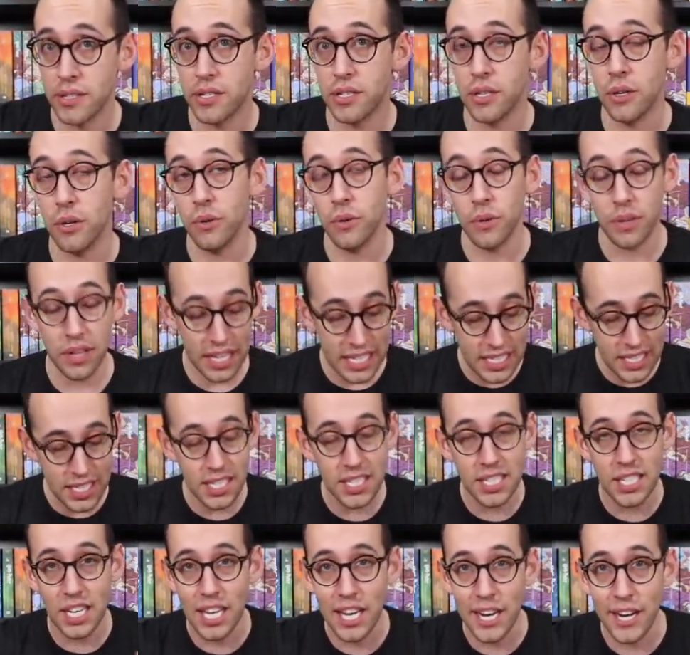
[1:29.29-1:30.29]
So this
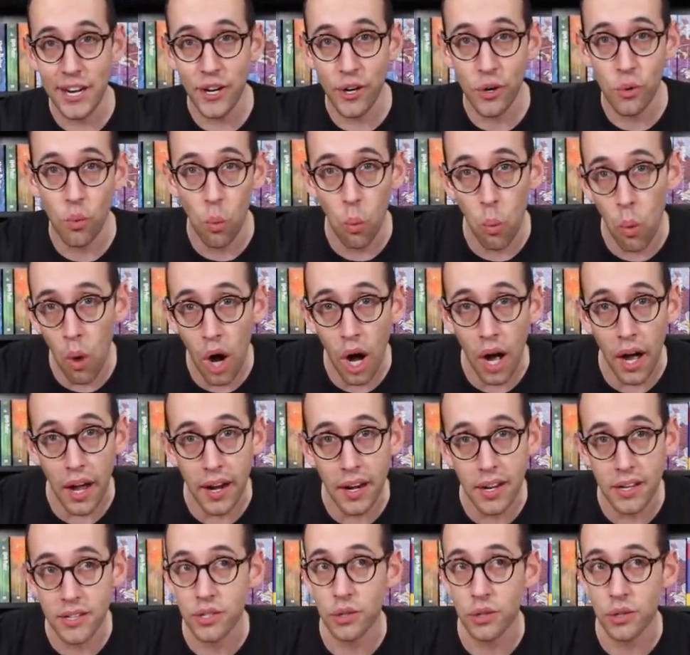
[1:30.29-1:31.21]
is year one,